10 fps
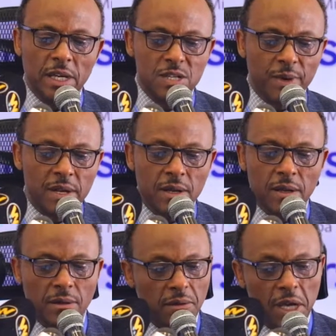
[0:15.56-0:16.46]
has been
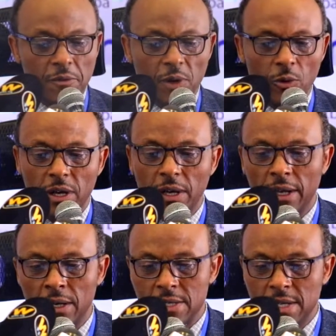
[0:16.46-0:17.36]
done everywhere here
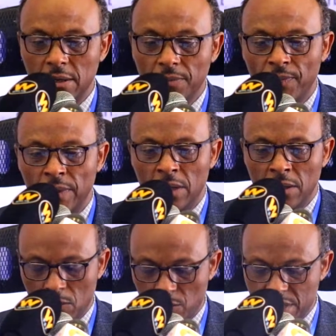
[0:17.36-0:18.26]
in the desert,
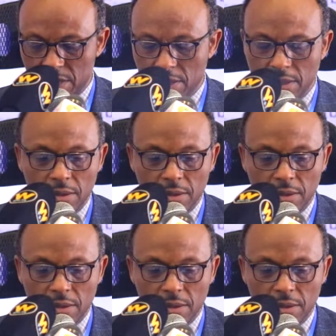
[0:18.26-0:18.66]
which